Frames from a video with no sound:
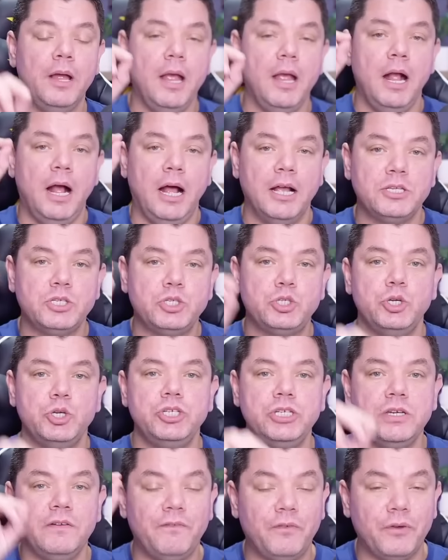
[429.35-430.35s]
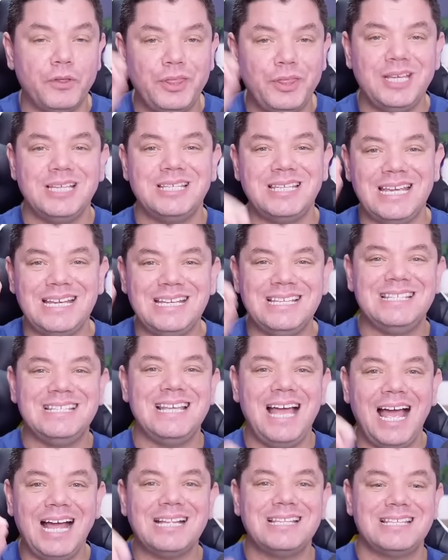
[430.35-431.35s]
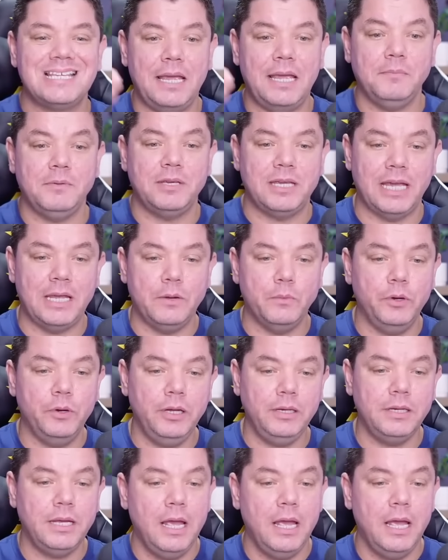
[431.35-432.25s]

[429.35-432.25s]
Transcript: are searching for this exact same keyword,